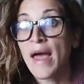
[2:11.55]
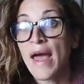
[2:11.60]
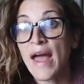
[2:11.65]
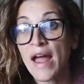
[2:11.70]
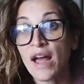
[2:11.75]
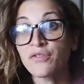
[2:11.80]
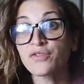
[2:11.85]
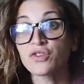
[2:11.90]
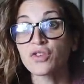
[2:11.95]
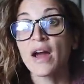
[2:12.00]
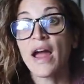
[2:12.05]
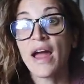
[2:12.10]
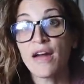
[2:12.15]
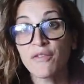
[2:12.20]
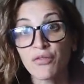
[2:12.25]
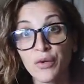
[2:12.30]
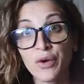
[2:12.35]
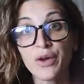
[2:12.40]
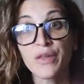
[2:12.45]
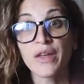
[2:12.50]
after
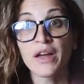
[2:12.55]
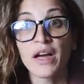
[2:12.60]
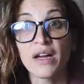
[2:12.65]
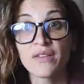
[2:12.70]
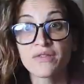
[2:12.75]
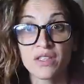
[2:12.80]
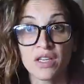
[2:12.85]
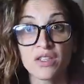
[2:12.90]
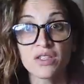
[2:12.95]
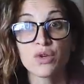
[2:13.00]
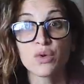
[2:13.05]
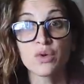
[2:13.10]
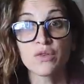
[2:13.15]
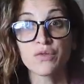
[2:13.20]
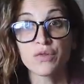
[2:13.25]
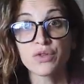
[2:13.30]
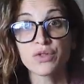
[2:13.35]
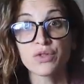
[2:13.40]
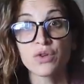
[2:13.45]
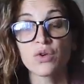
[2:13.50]
everything I've done to it
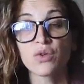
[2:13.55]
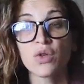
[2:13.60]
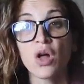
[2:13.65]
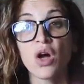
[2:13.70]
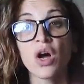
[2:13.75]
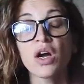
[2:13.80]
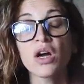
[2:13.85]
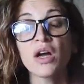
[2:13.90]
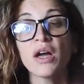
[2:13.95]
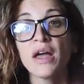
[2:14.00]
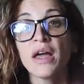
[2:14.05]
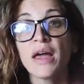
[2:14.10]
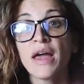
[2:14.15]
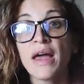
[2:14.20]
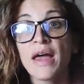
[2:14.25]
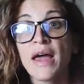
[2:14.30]
for so long,